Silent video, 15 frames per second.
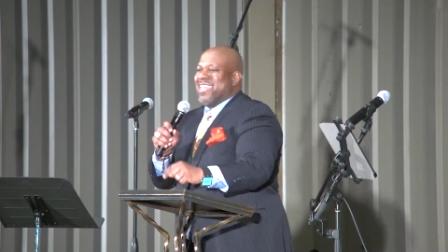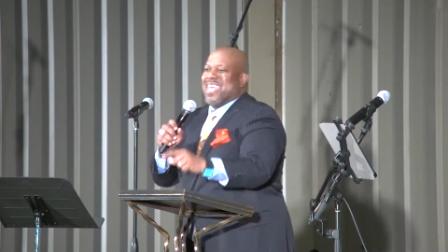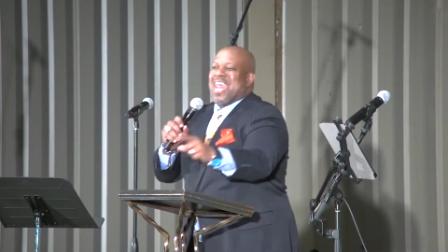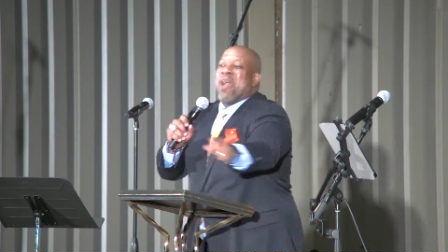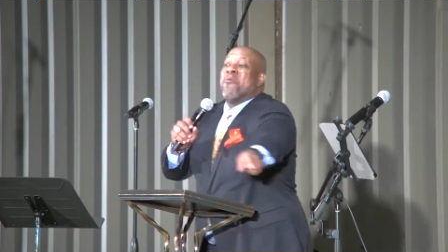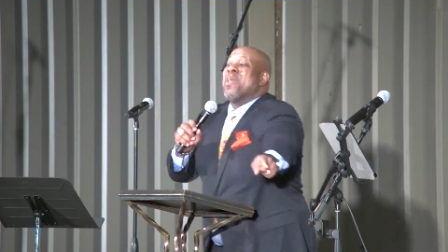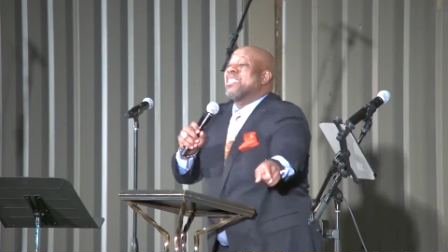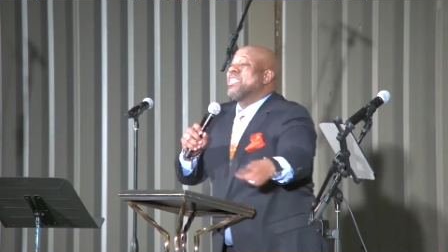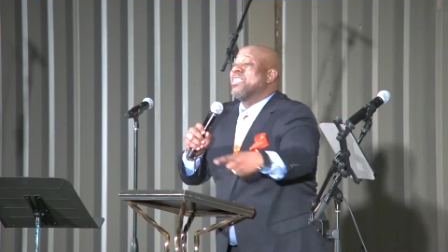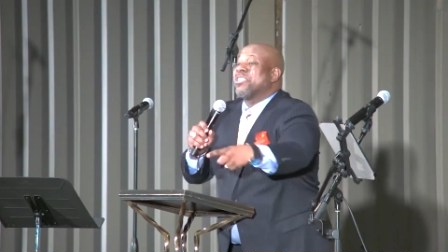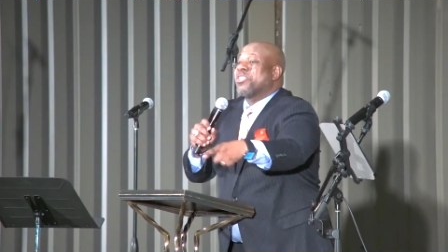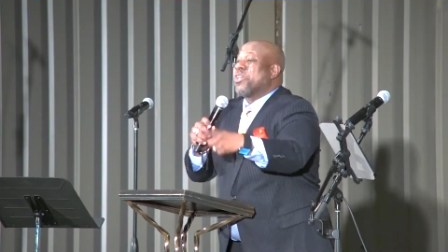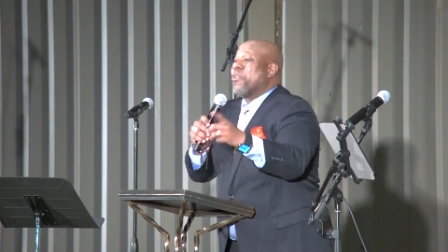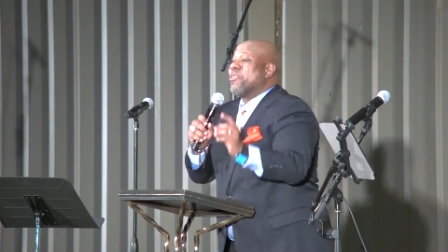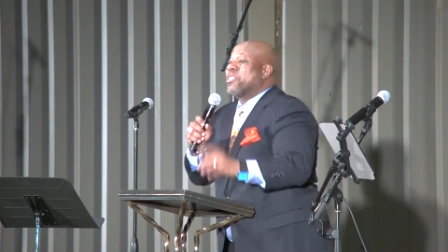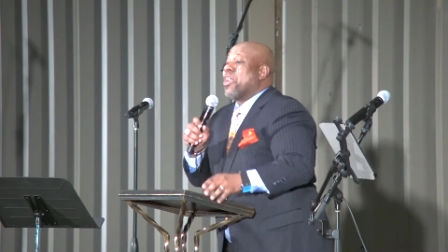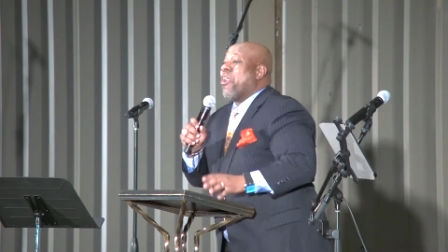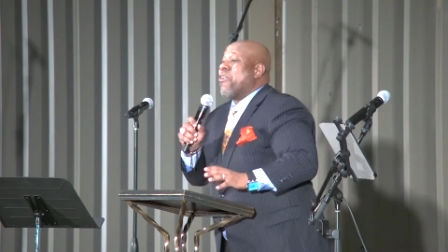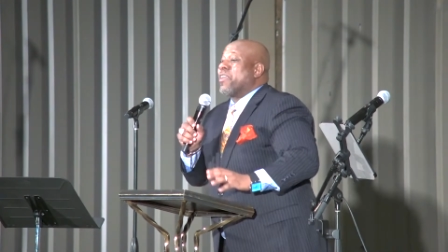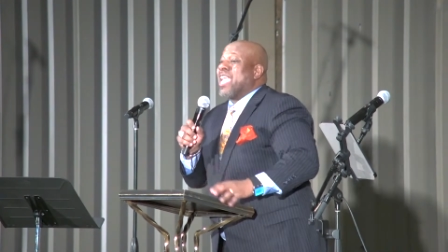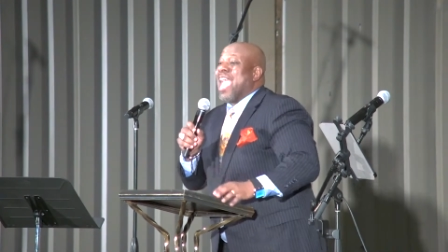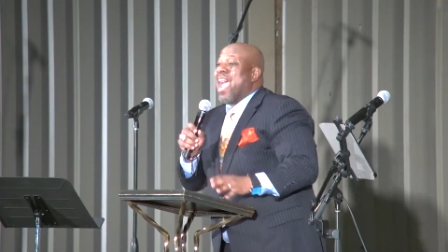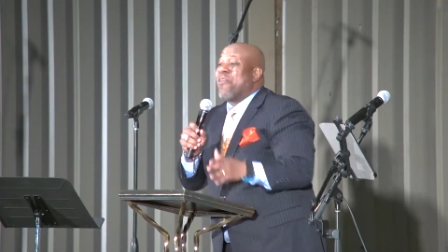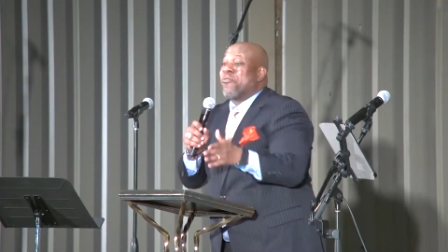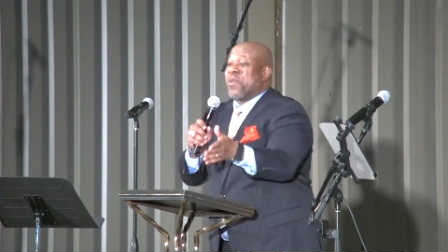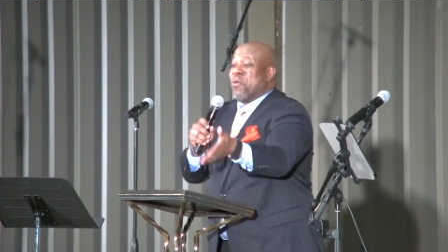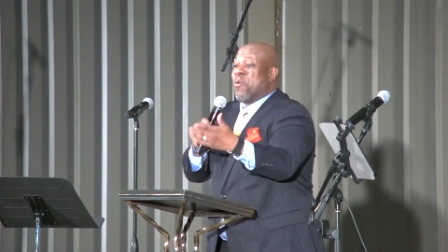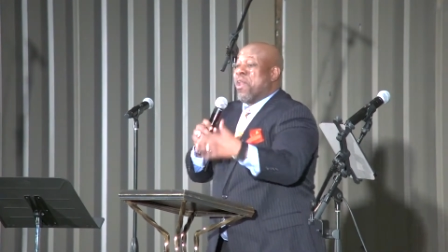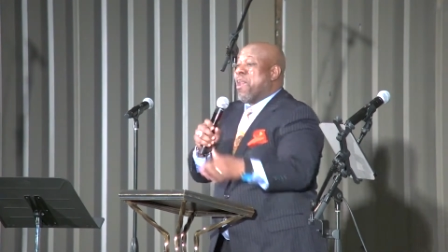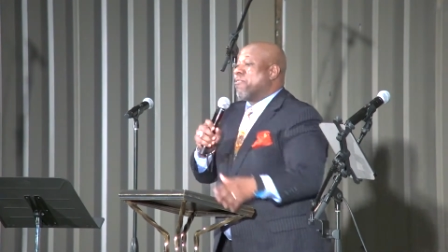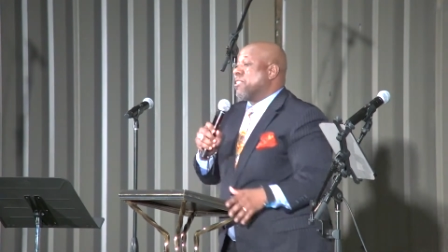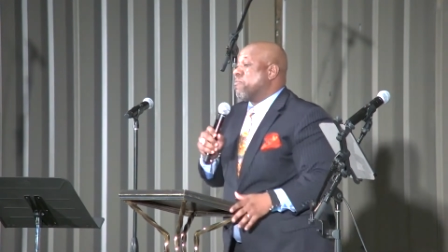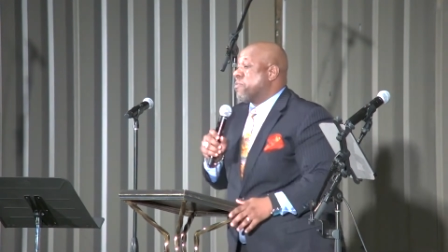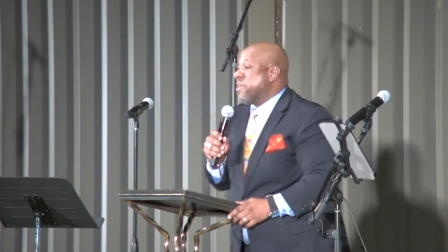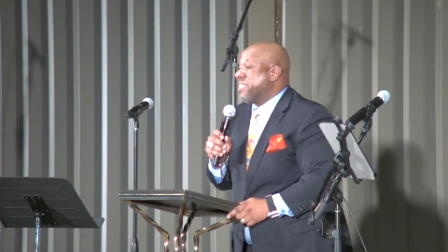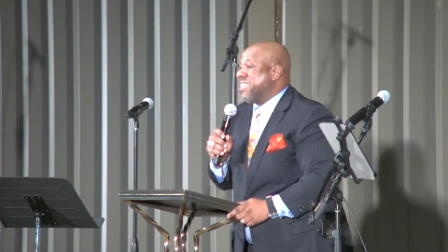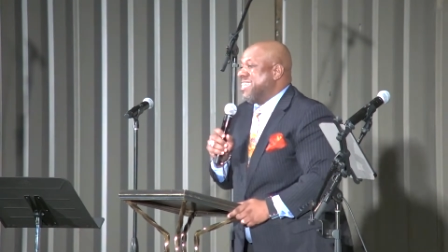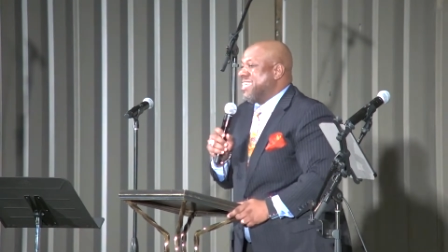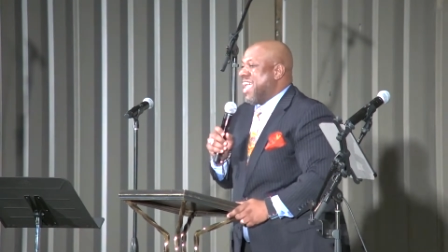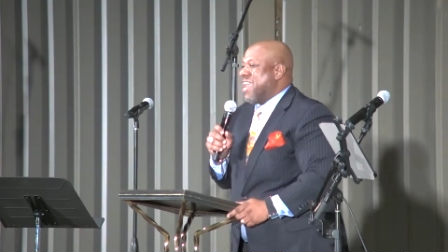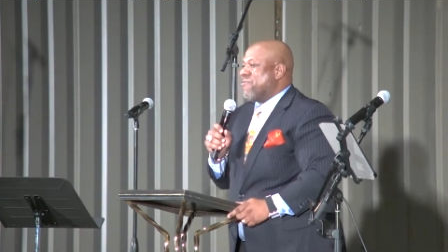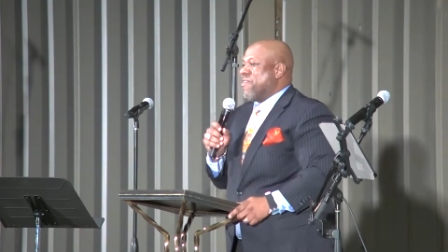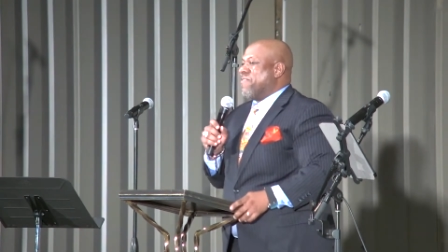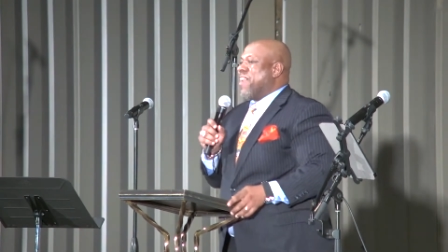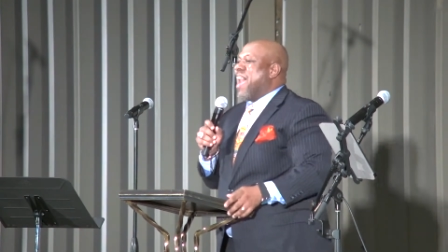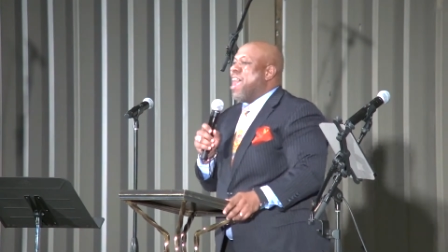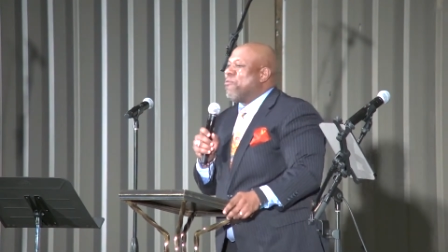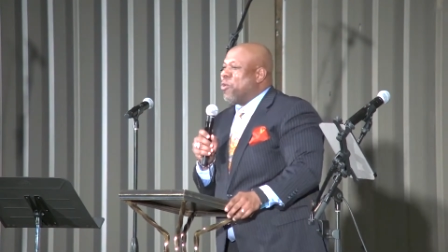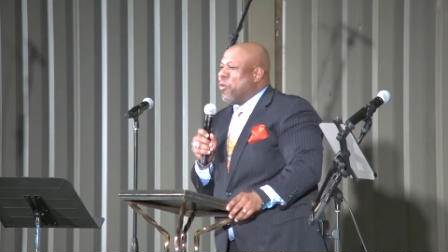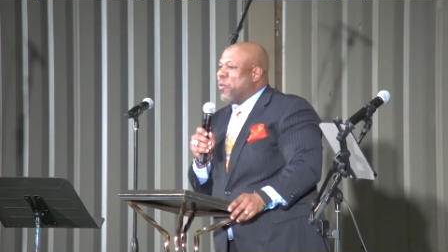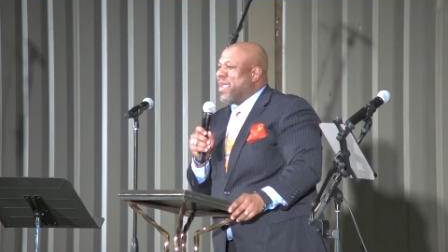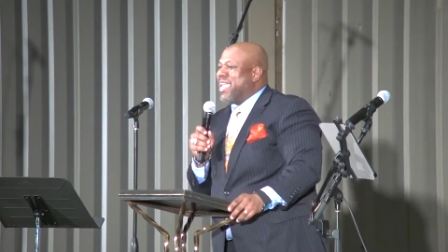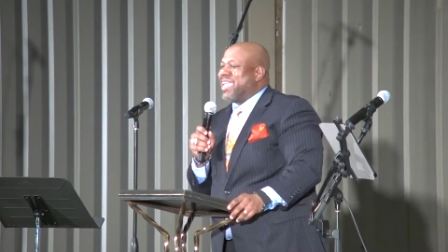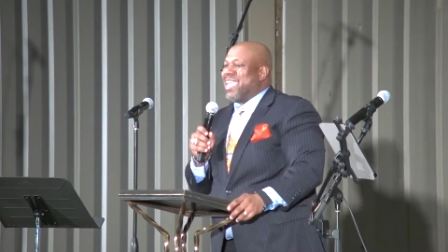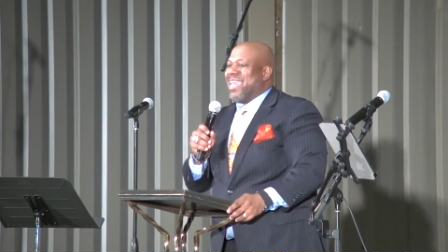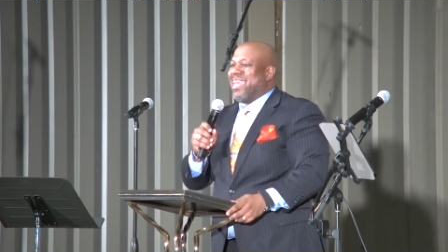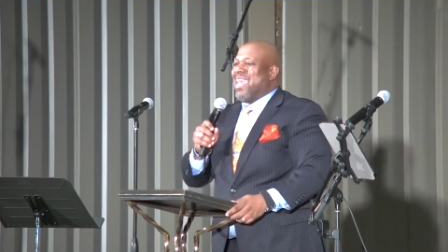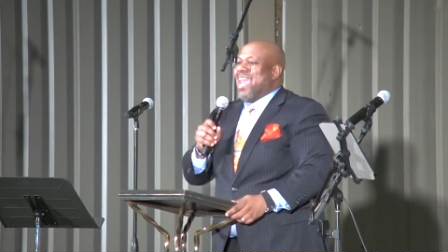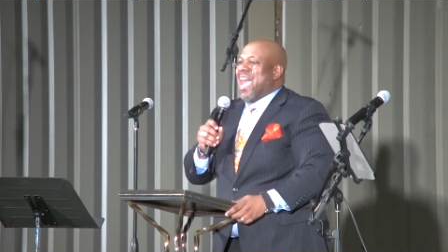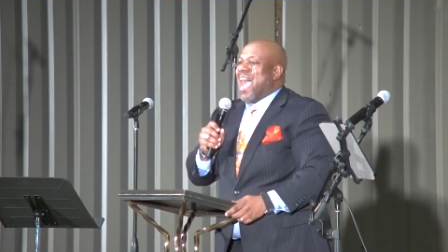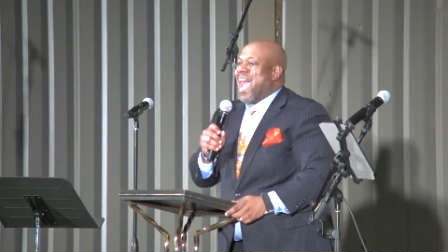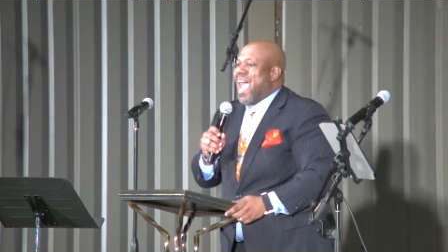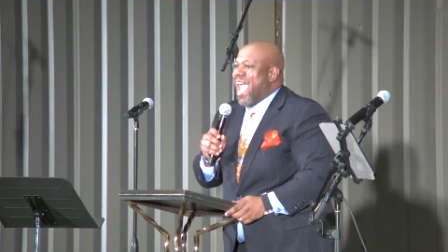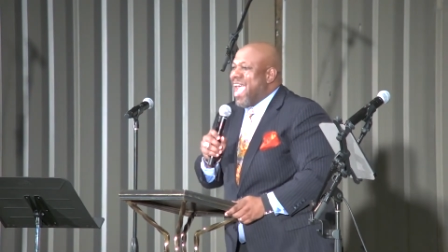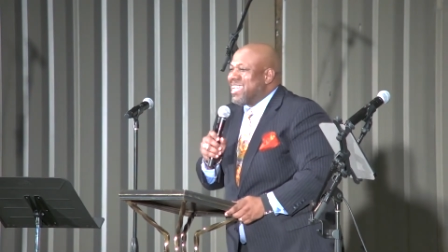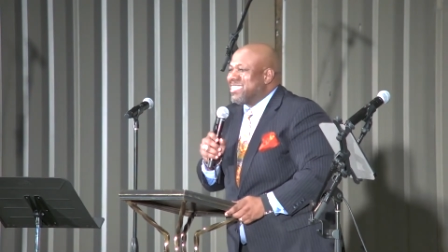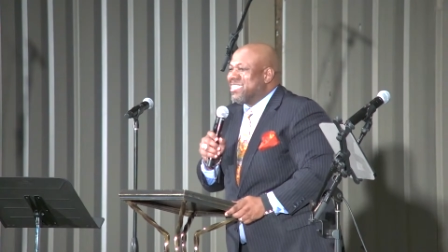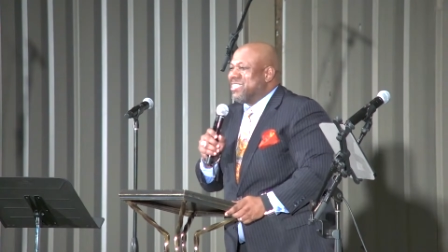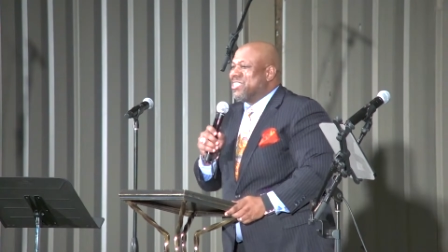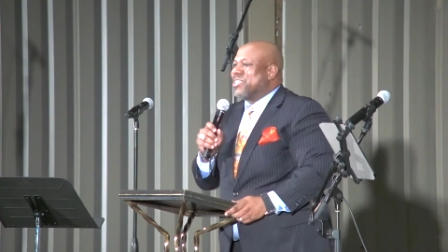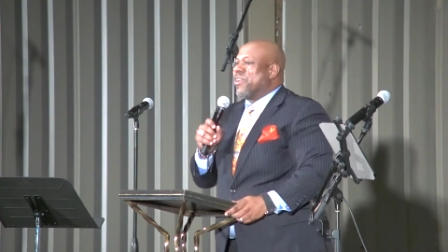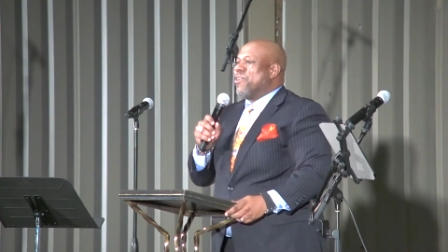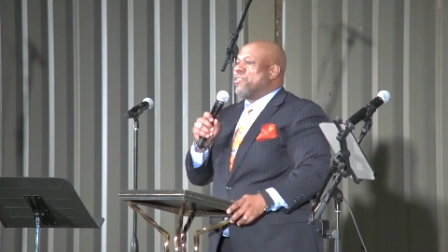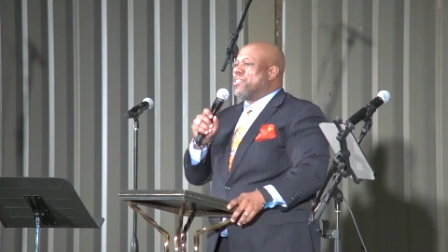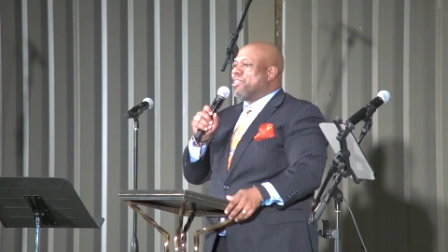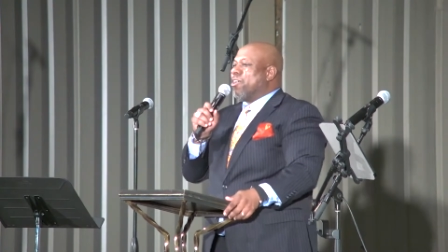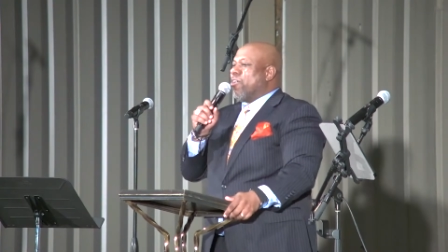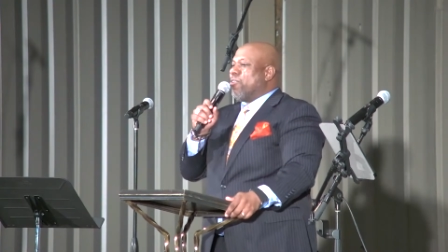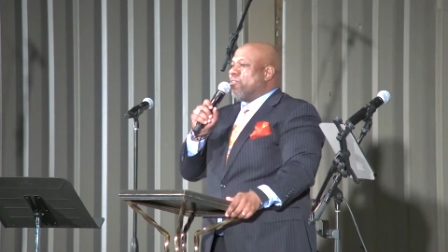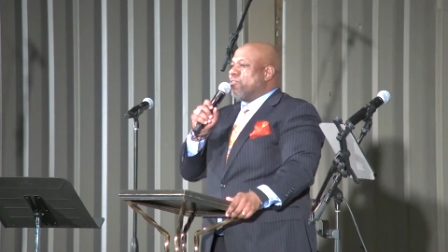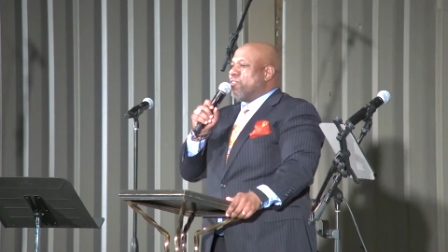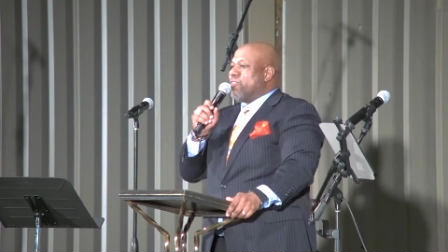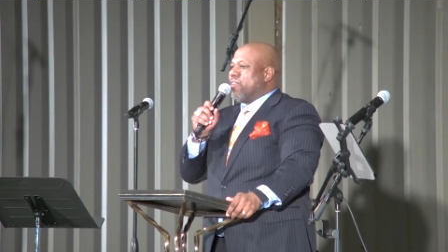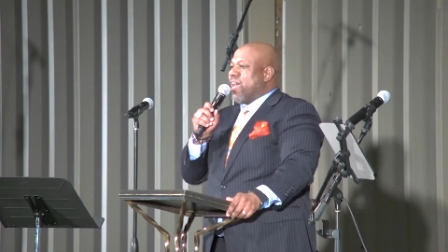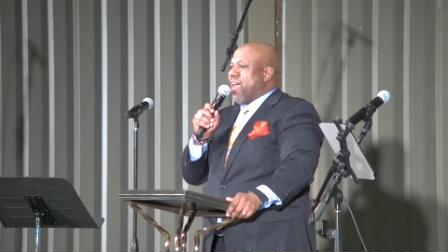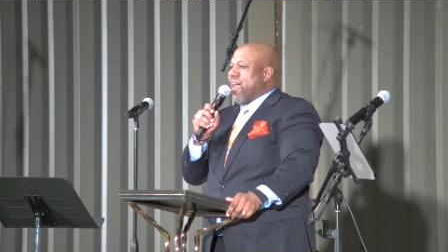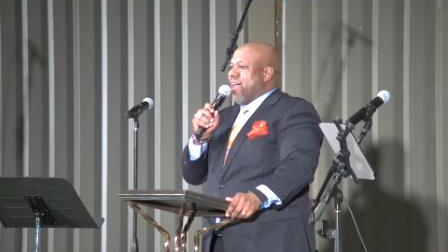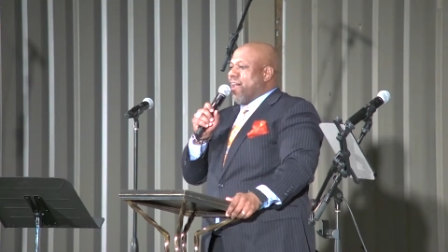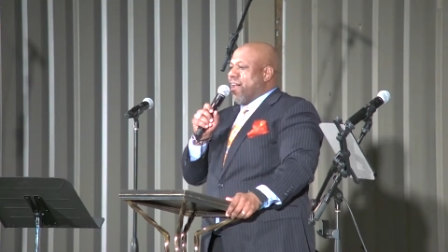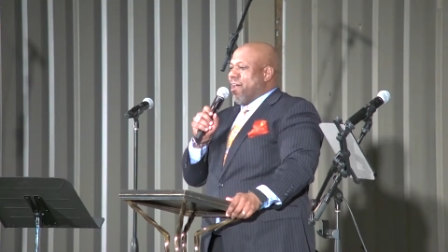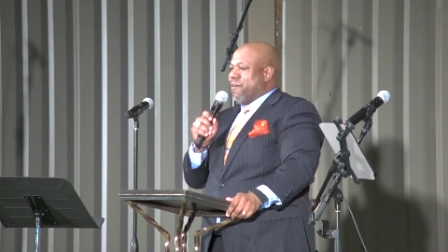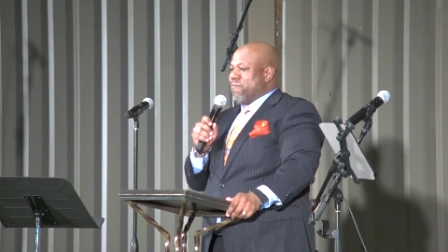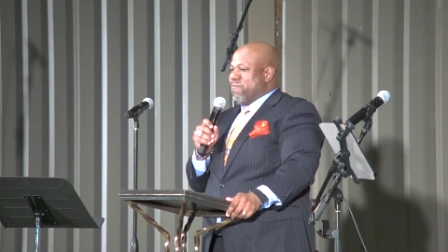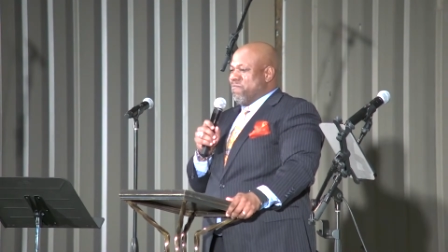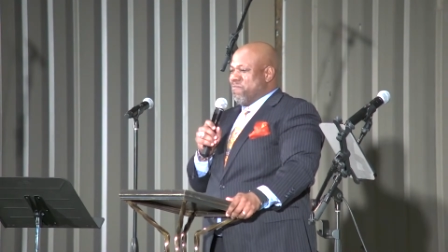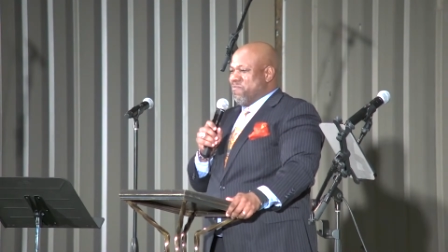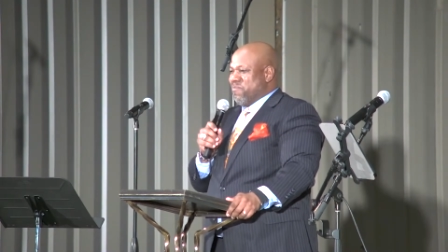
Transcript: Then I went to the church called Calvary where I was preaching that revival week, and I asked the church, go to IHOP.